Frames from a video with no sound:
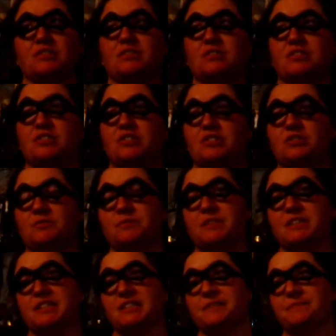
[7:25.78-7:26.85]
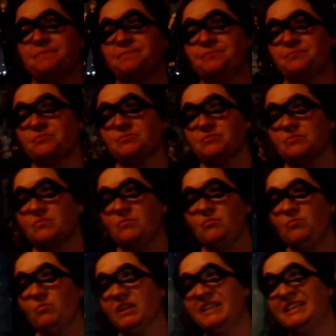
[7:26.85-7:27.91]
so yeah,
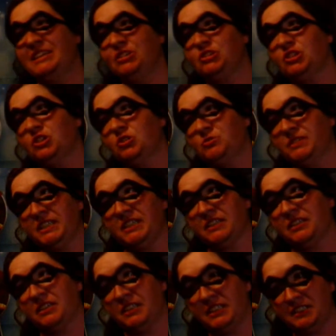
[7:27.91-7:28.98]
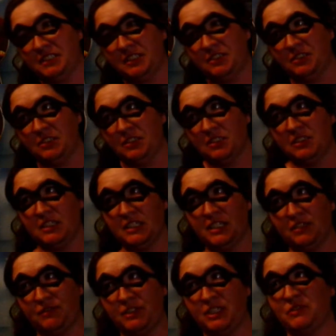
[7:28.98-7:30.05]
and I used to own that cut. I got
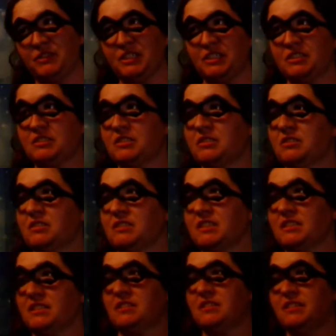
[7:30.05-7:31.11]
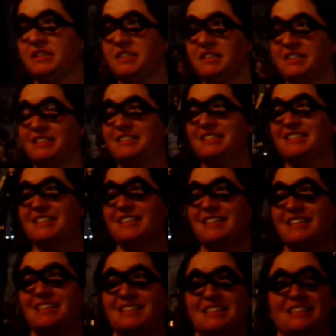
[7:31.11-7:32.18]
rid of it because I didn't like it.
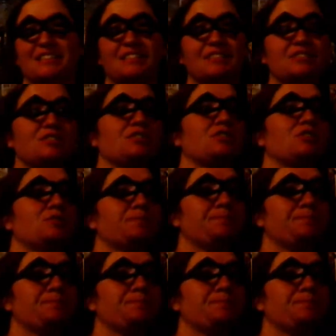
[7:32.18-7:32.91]
So